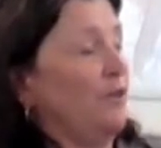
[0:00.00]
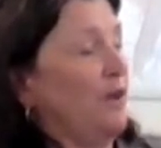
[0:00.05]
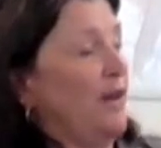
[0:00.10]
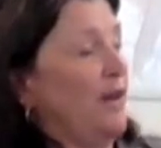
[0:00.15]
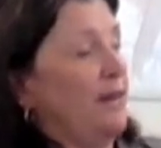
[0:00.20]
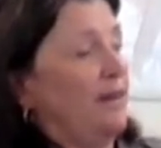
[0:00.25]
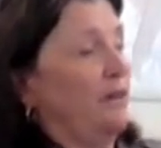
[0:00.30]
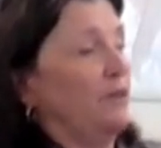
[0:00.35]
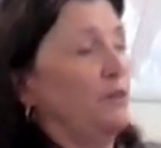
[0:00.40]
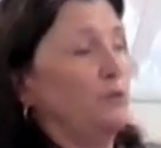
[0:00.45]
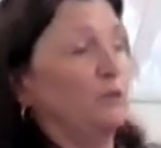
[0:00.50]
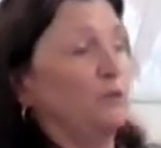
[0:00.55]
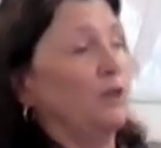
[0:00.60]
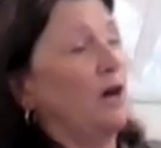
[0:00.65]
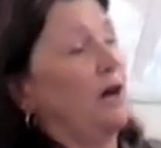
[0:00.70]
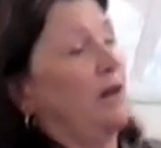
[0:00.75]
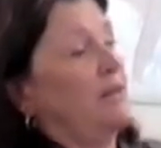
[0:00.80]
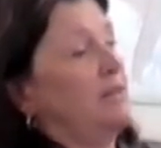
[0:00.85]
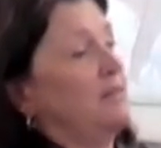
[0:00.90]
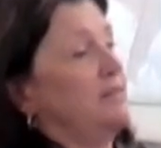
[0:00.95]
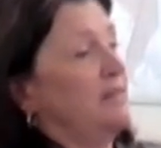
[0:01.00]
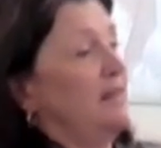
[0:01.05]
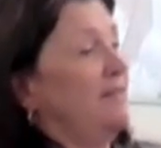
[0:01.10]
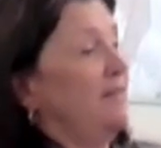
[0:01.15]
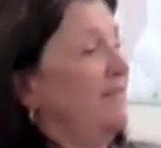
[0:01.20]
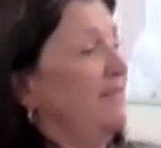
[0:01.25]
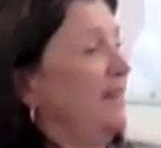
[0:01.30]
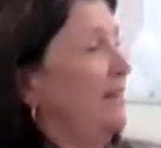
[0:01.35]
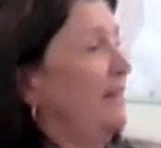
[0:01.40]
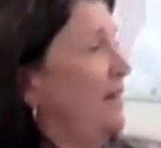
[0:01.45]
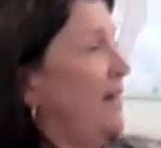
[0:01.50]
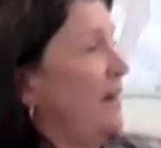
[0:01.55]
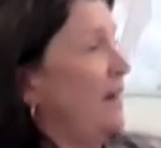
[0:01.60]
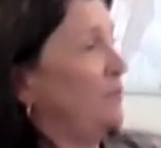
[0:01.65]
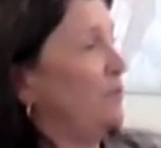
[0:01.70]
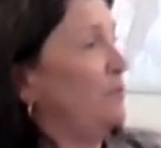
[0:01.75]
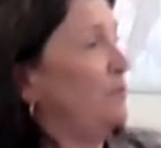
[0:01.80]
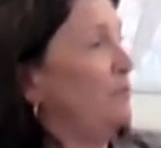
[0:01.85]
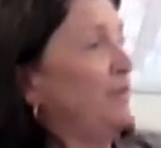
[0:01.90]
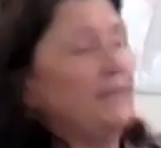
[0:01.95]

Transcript: creating new laws that then haven't